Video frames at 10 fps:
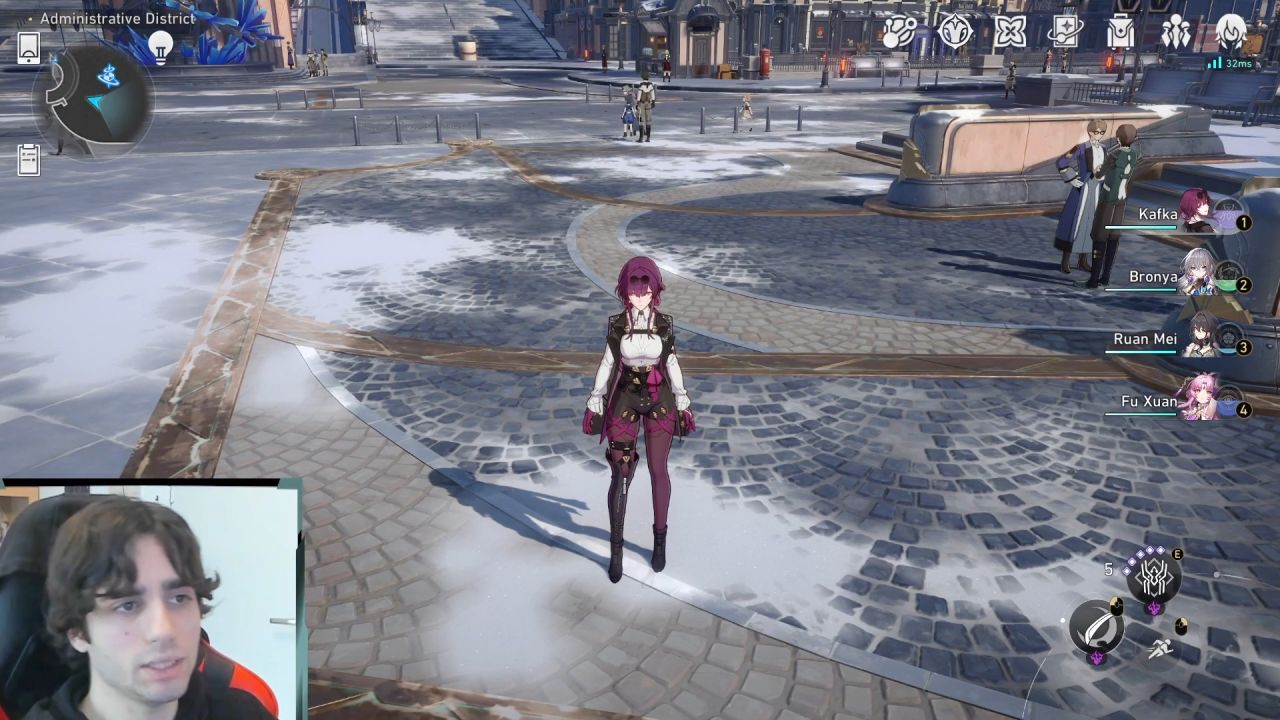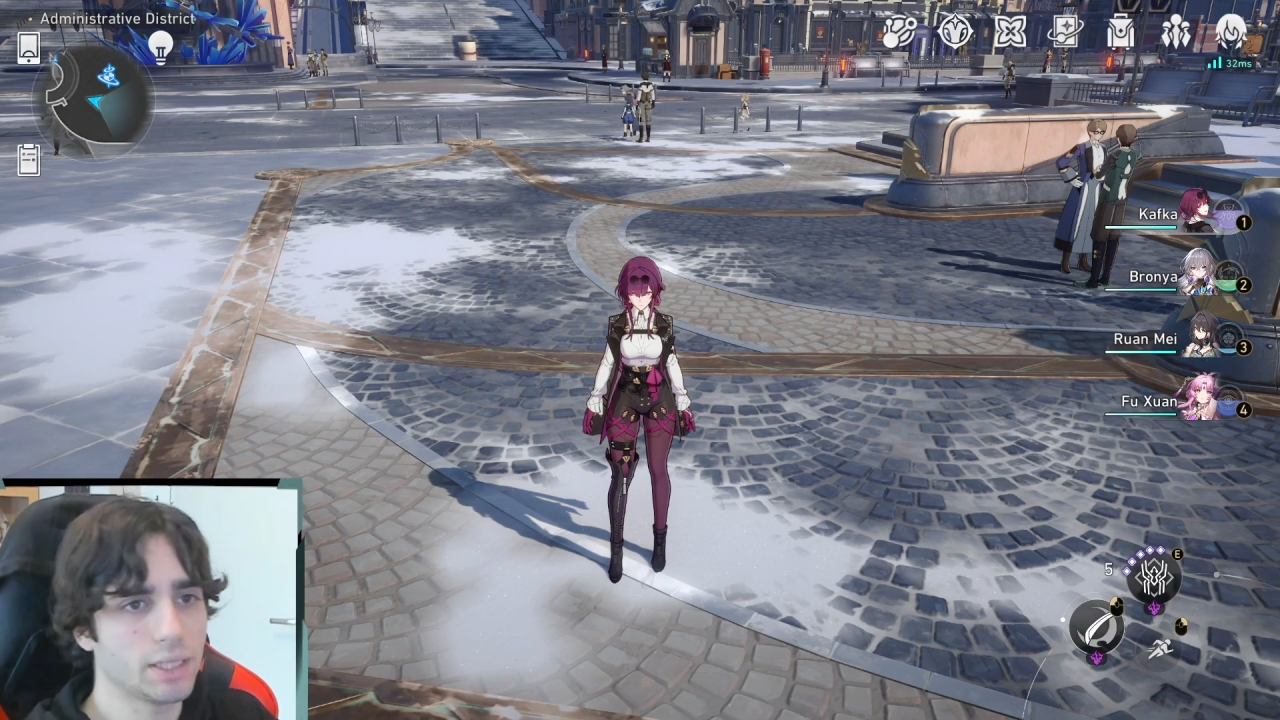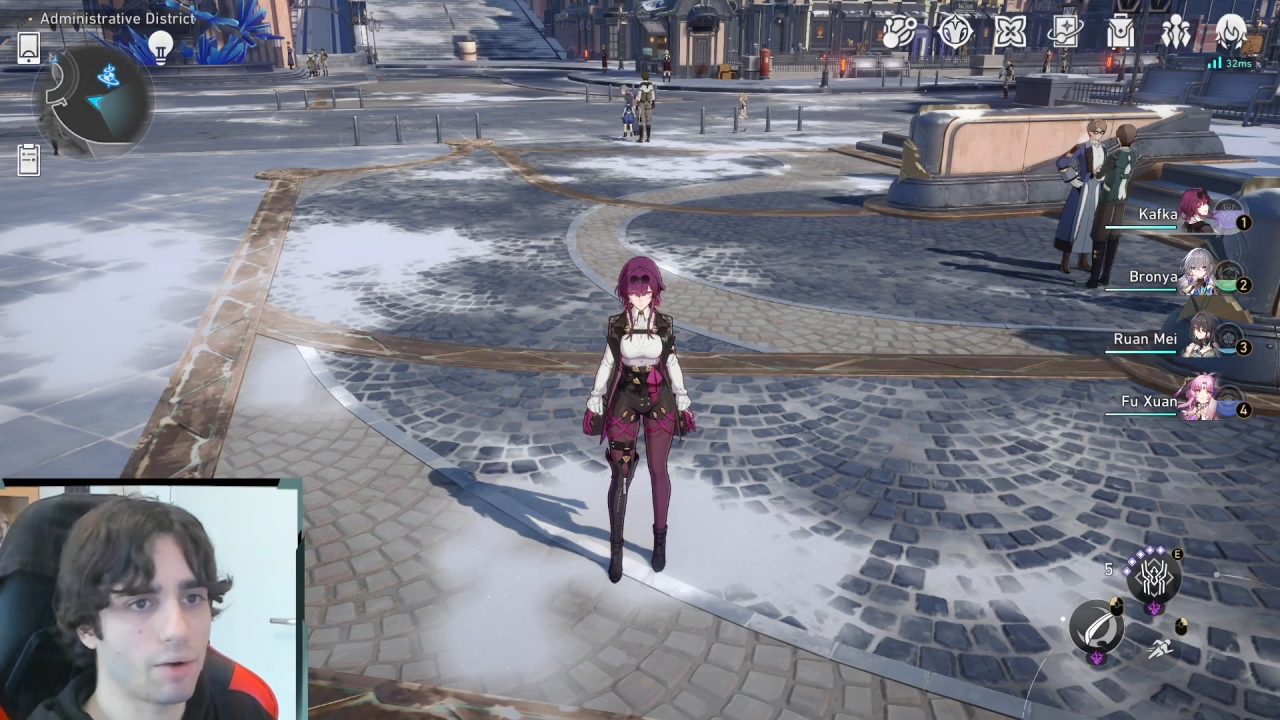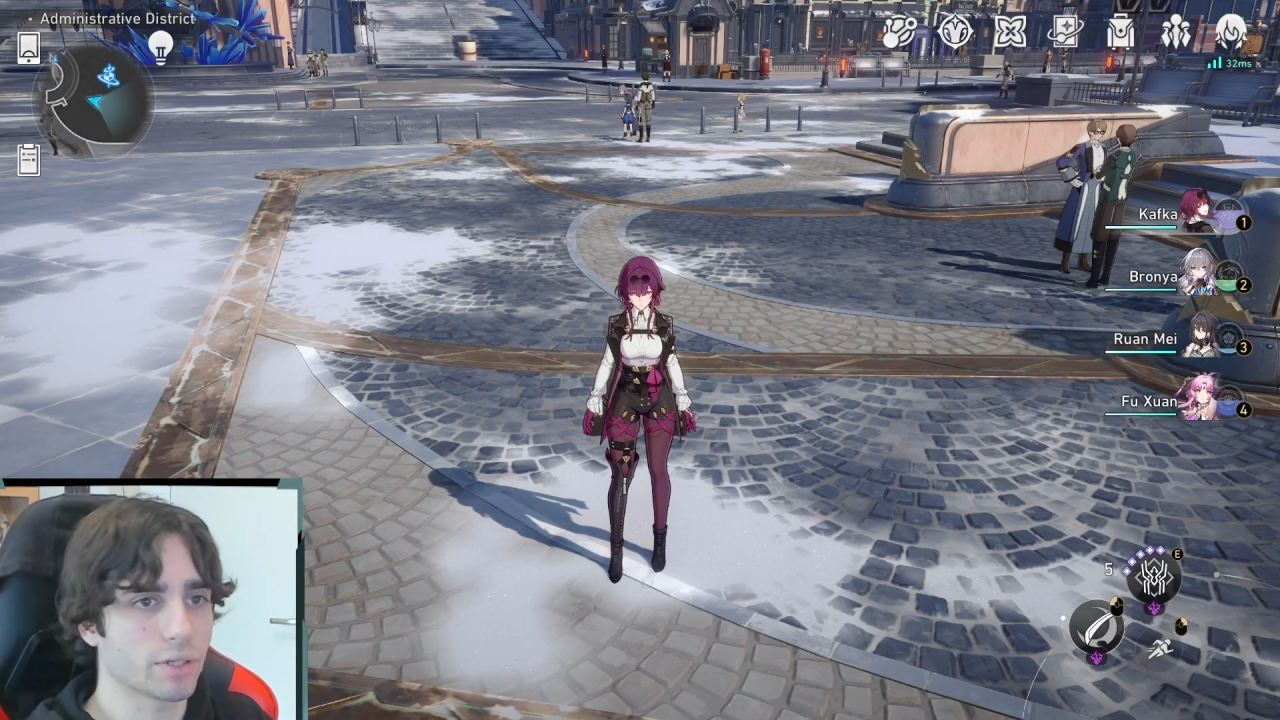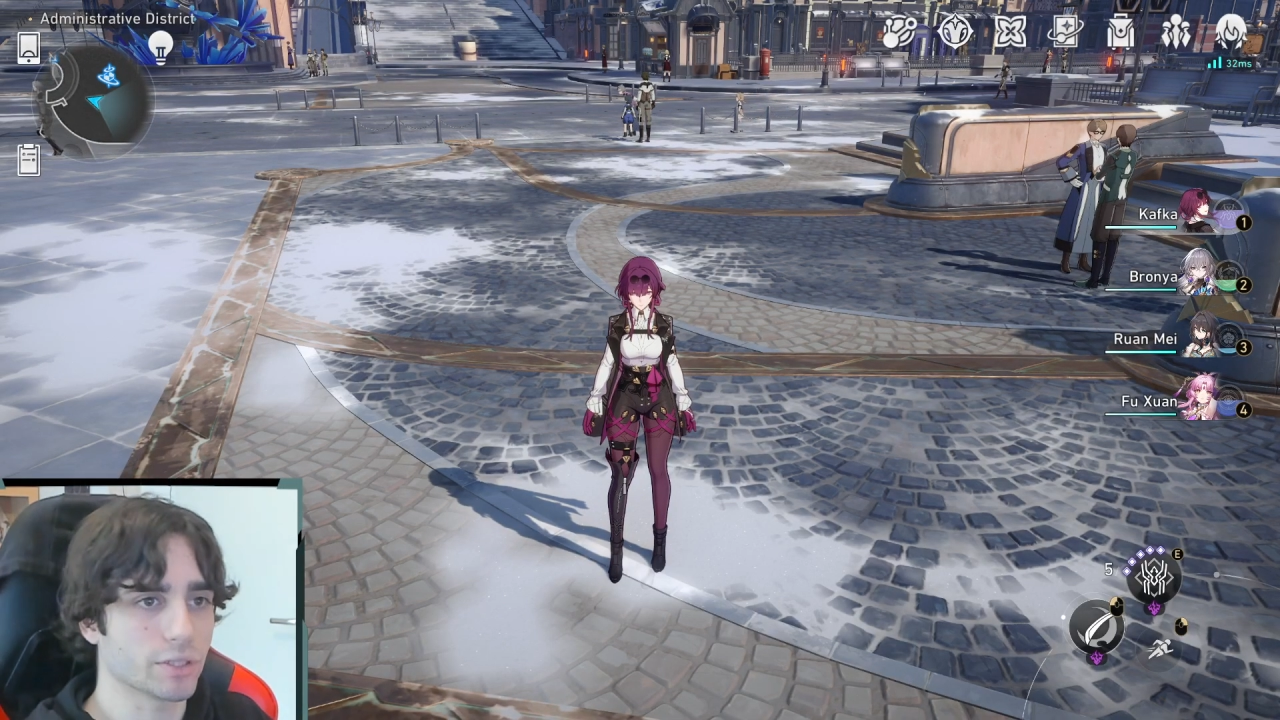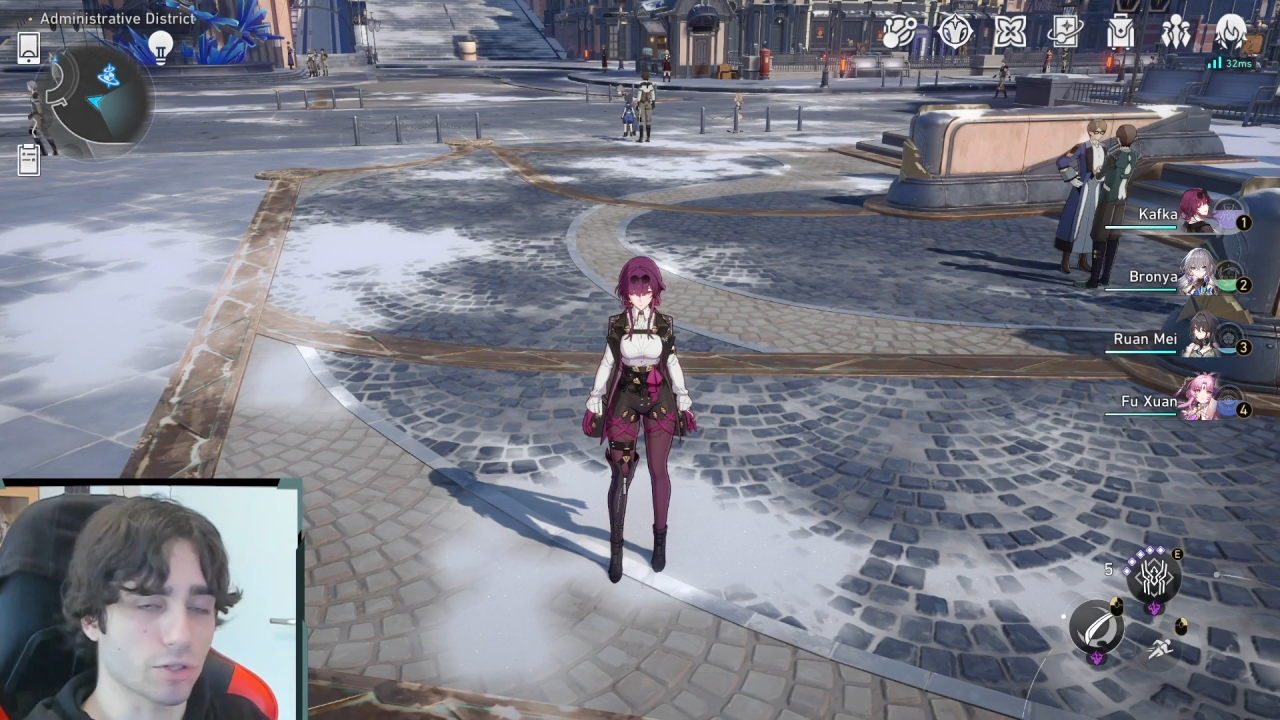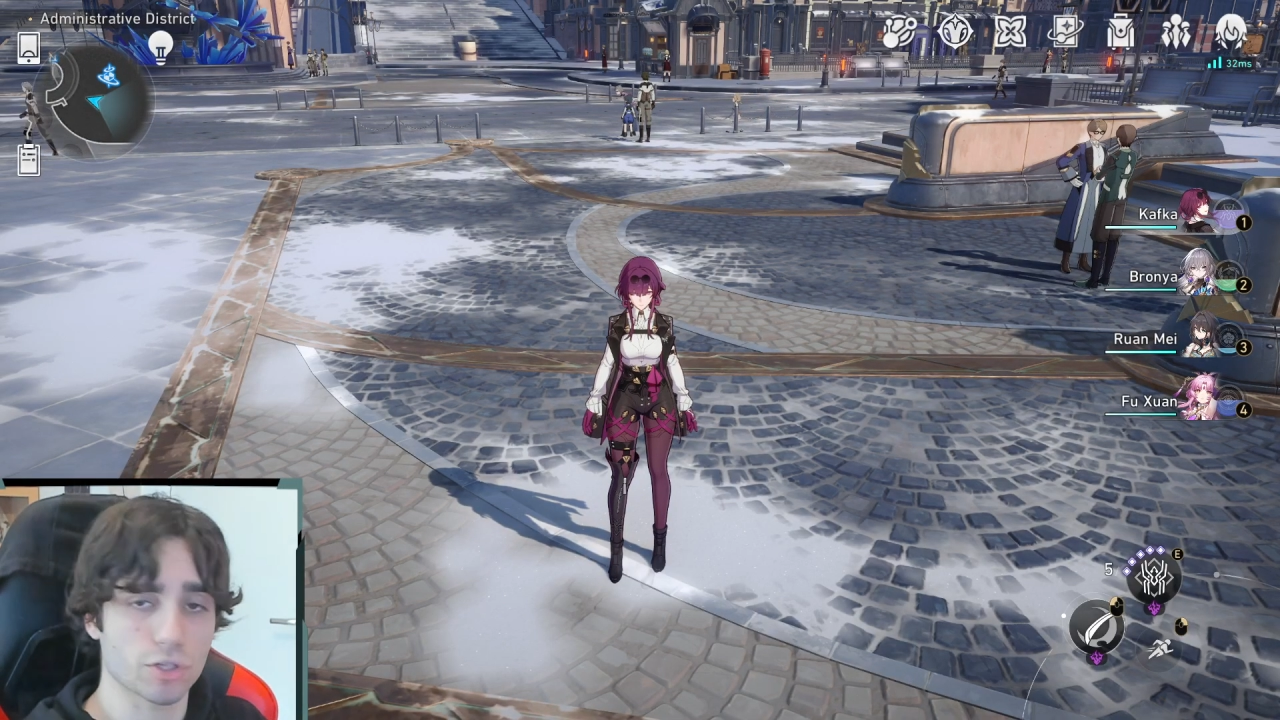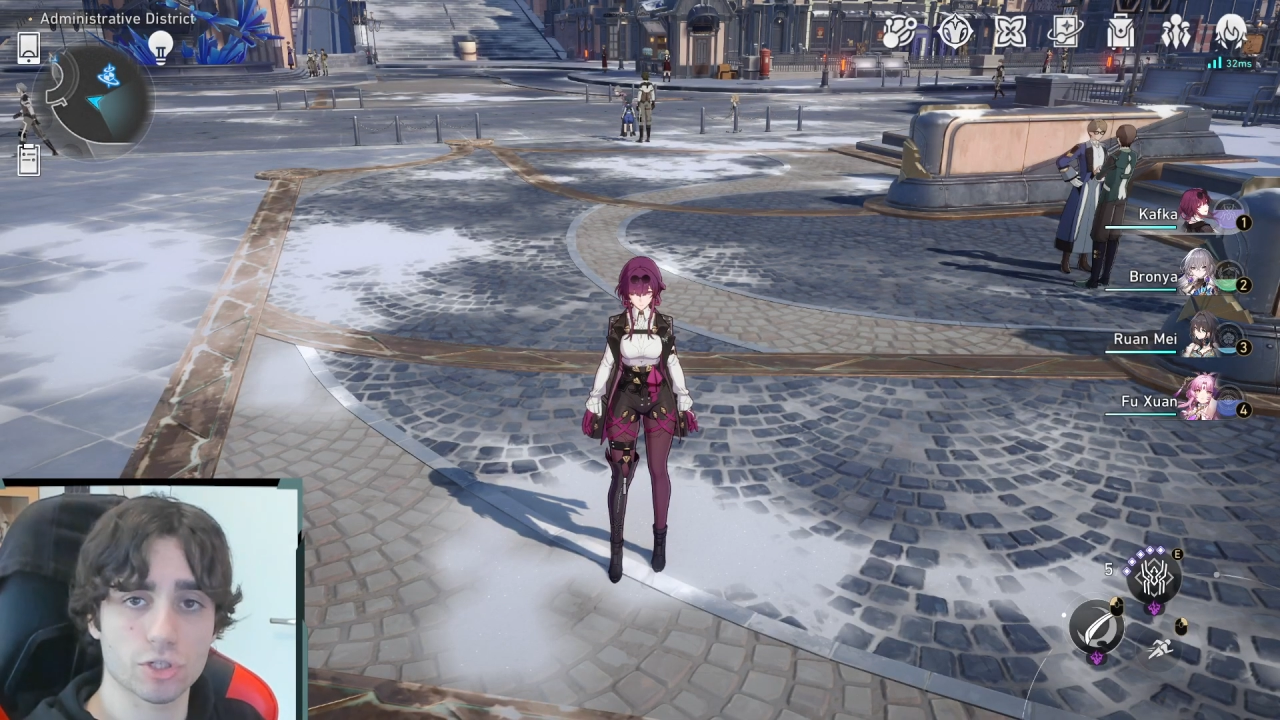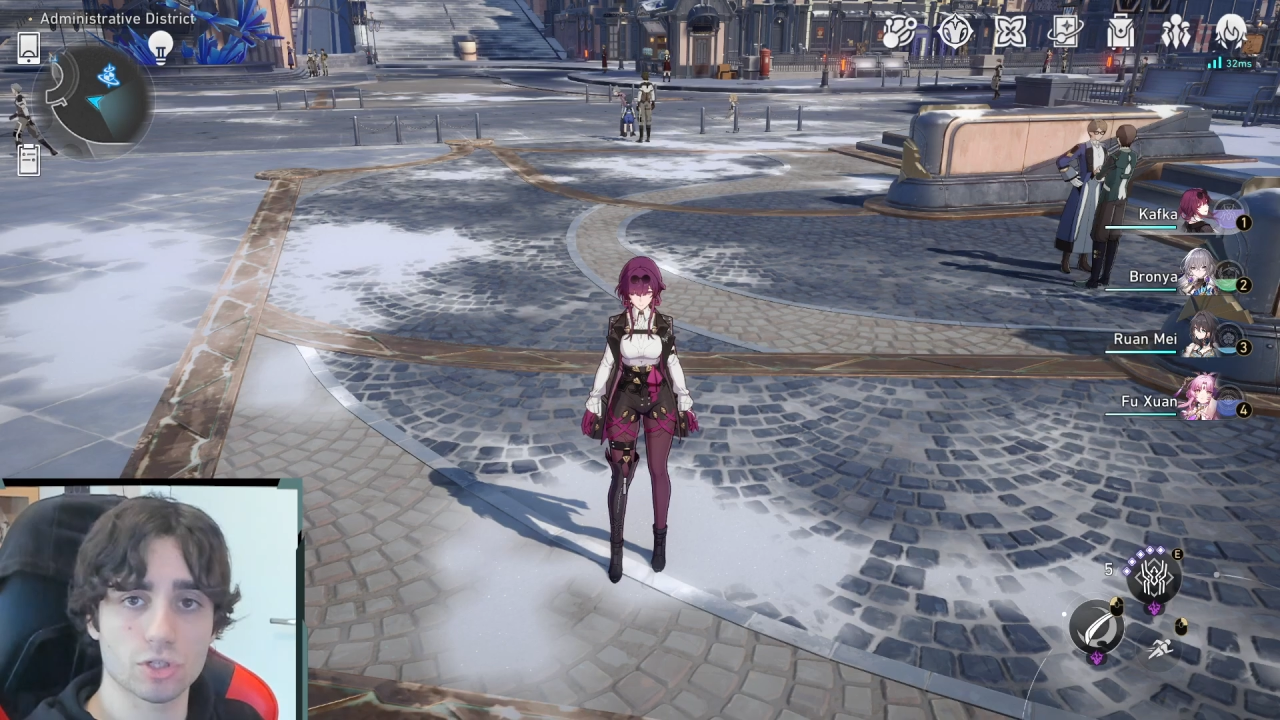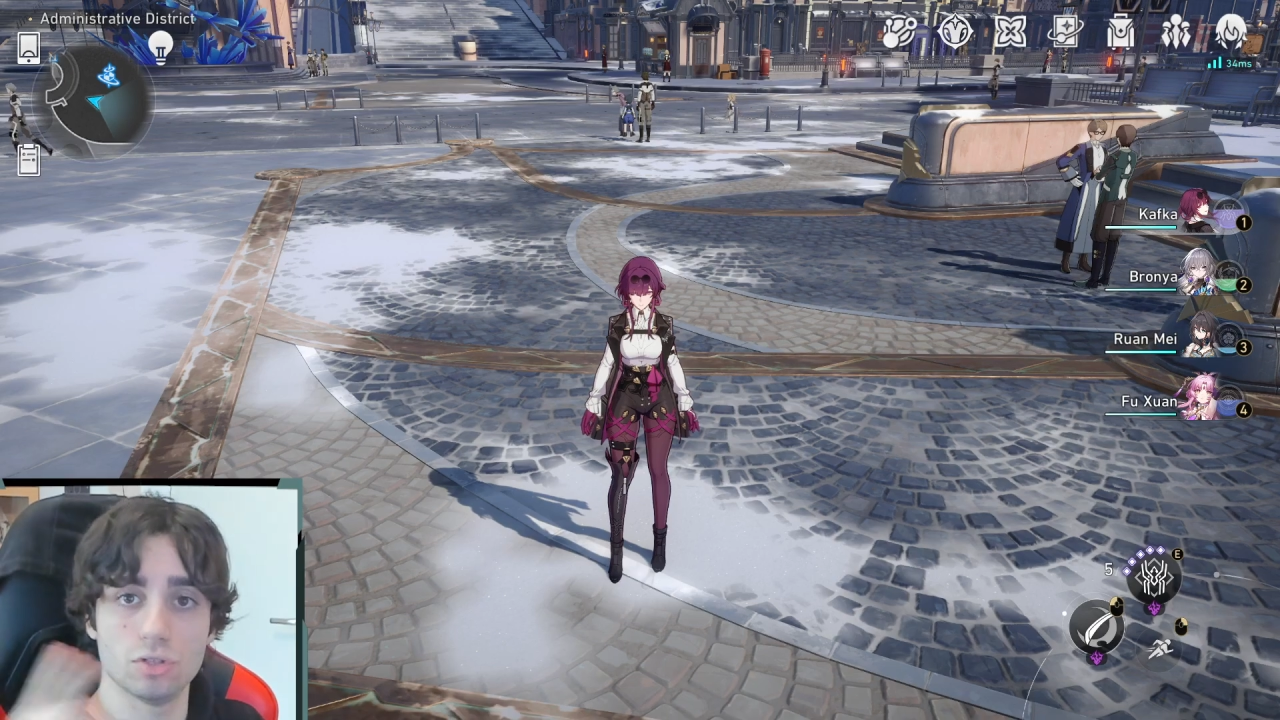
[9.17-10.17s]

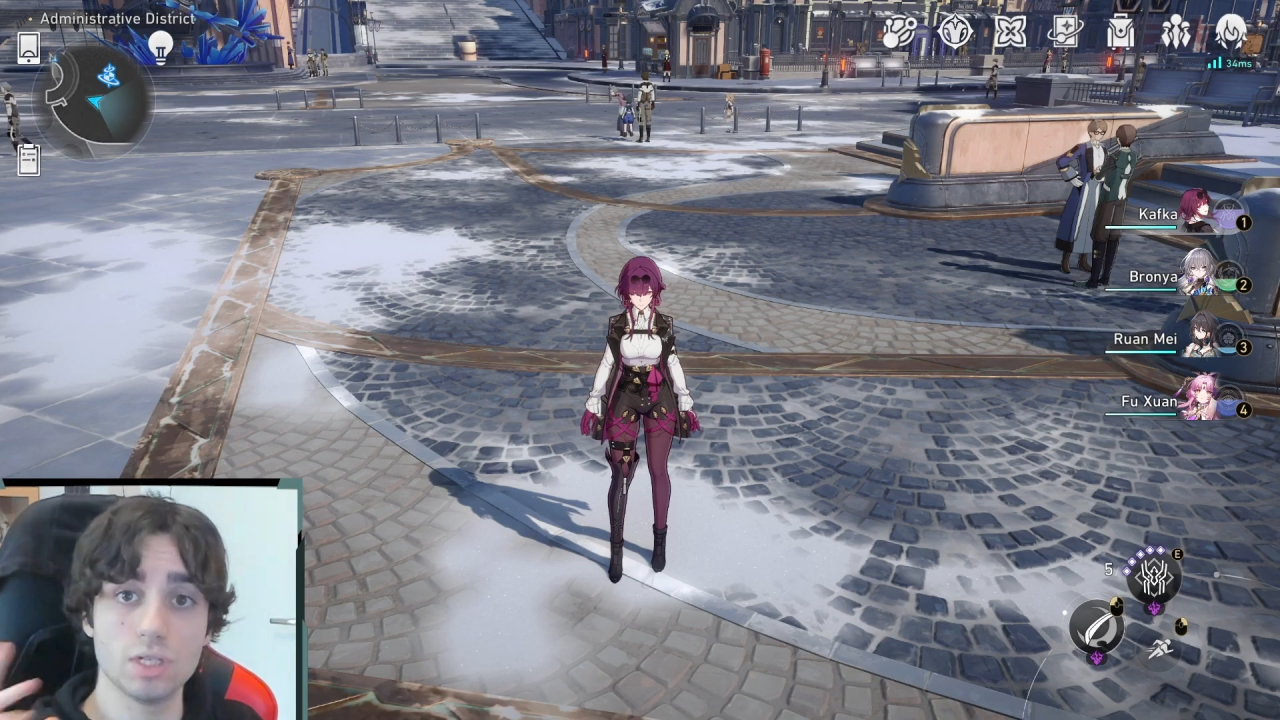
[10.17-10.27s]
characters?